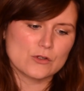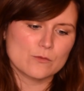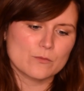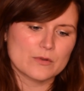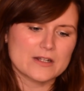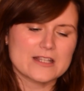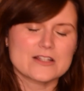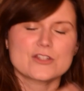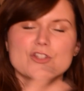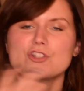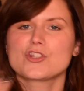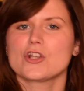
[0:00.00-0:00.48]
but
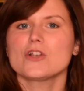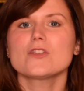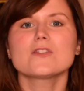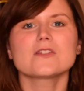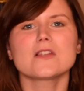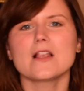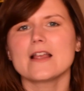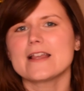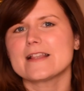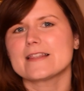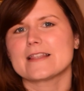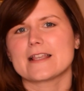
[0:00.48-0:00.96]
it's just
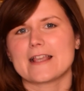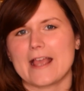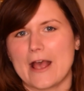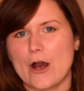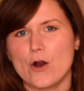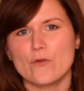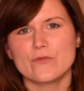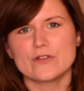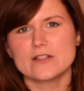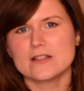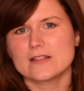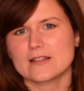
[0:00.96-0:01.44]
like the
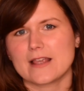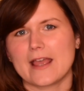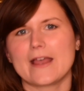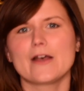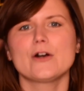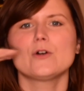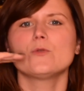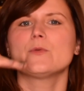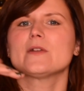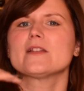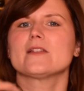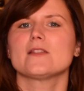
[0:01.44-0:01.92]
Kelvin
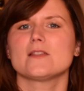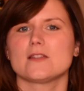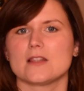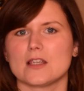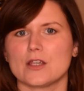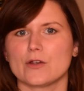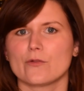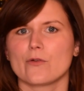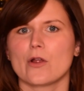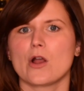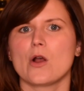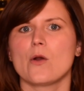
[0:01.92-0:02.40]
scale with
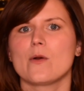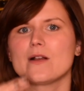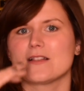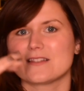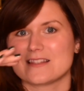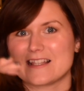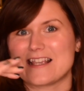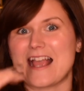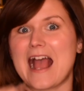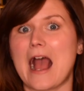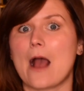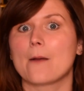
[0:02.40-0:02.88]
0 as
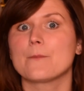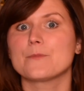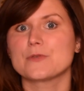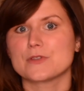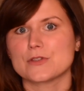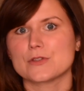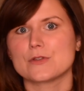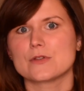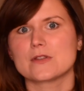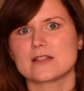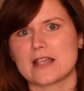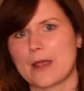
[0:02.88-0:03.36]
the
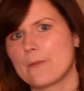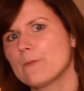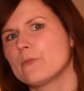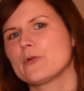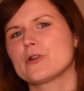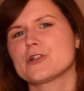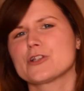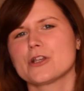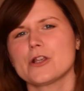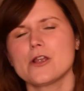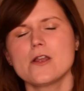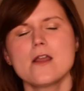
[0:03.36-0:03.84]
absolute
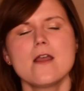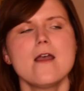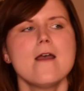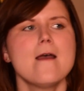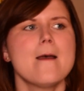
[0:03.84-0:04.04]
temperature.